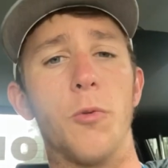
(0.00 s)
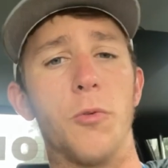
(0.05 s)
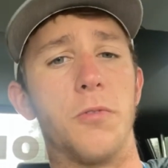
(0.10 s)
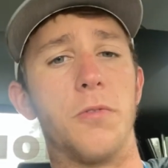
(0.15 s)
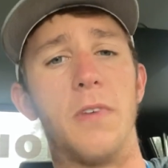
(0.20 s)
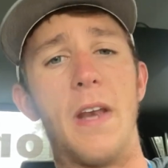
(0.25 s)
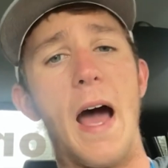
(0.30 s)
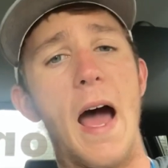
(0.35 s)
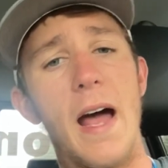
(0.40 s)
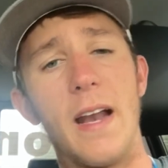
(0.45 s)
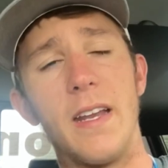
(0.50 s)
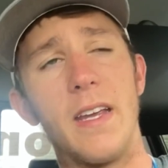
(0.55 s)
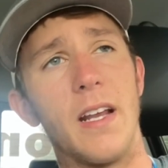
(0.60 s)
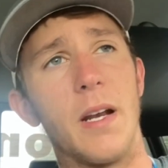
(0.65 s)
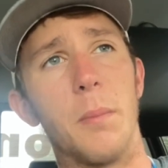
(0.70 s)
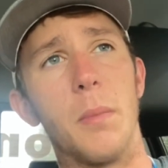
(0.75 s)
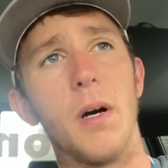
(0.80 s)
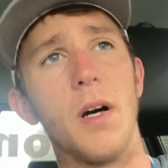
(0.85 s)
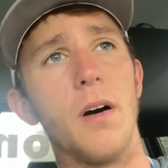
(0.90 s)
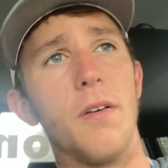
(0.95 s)
was 90 and
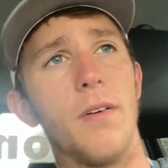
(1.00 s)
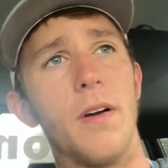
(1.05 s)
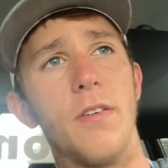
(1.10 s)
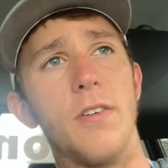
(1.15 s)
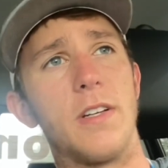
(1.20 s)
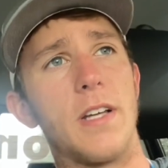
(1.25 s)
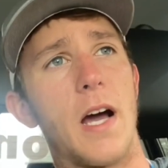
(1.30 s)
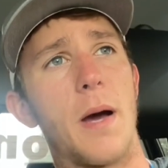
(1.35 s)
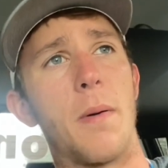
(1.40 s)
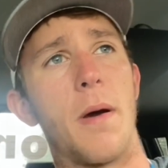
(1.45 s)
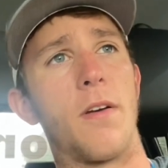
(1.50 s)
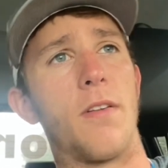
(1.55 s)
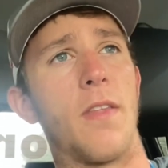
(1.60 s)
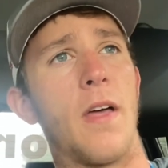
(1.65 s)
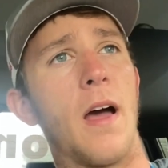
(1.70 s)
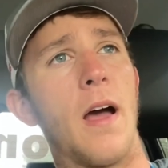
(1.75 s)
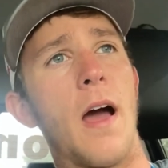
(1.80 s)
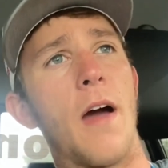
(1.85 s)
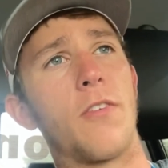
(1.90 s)
above every time after that.